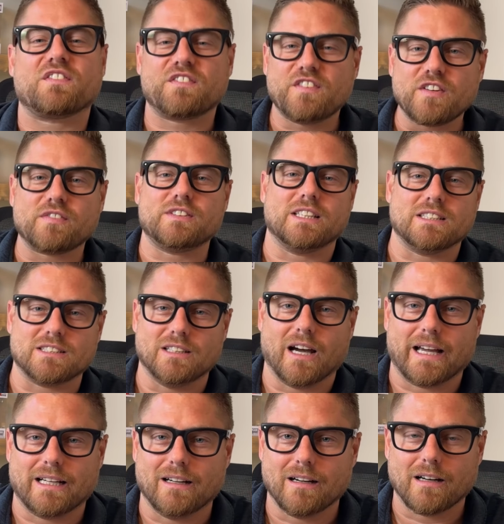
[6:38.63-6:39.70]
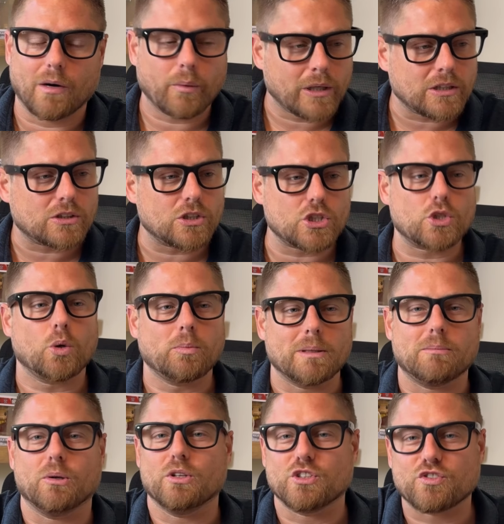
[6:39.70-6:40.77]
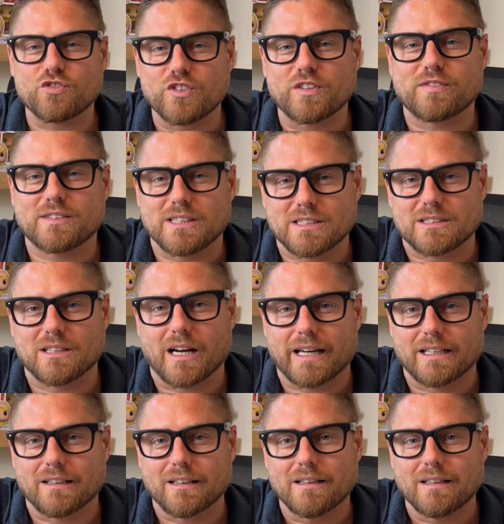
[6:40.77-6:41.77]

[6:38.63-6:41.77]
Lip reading: a 50s diner. I wanted to show people this 50s diner.